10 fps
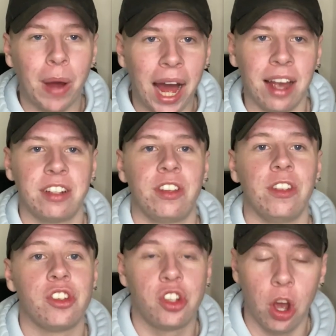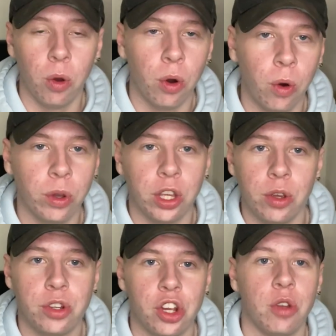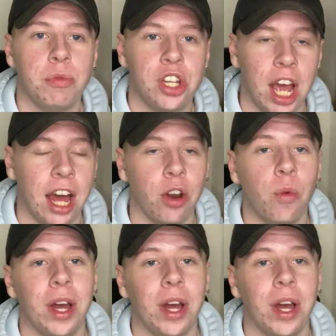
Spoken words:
back to the Joe Hall YouTube channel